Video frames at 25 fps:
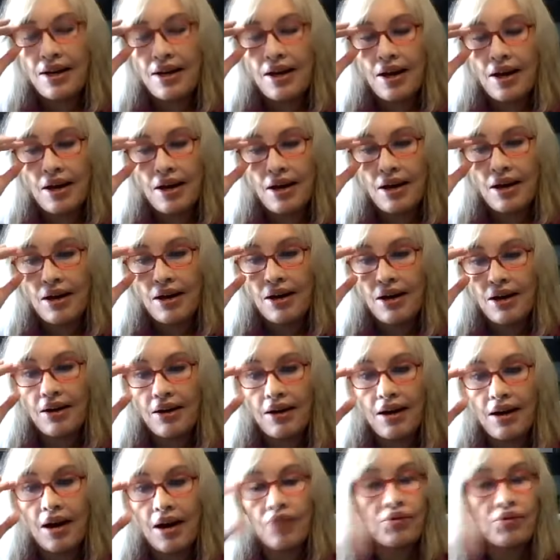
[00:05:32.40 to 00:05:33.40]

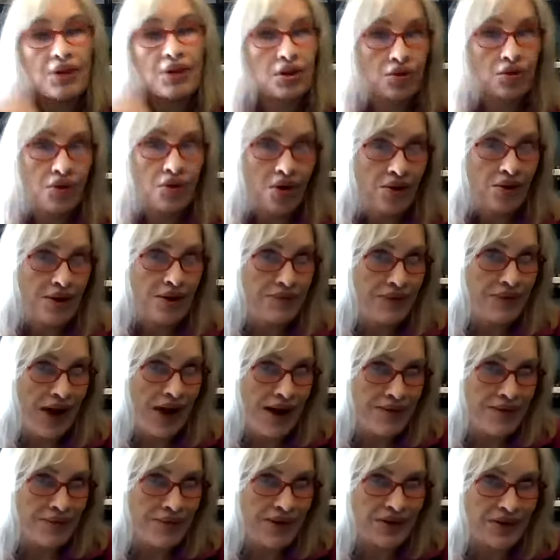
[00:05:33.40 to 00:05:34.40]
we don't call them
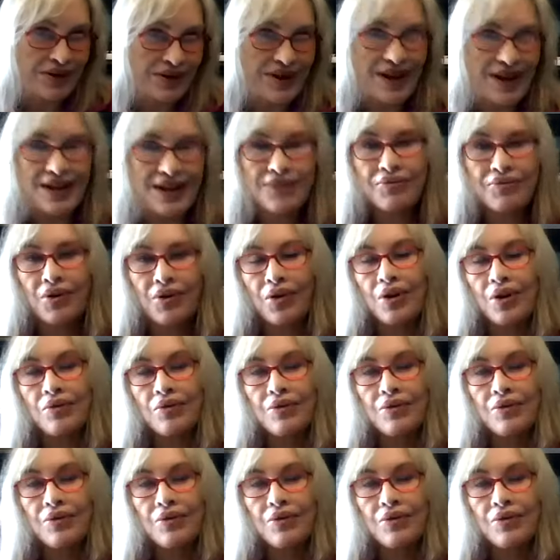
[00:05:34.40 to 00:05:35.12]
nightmares anymore.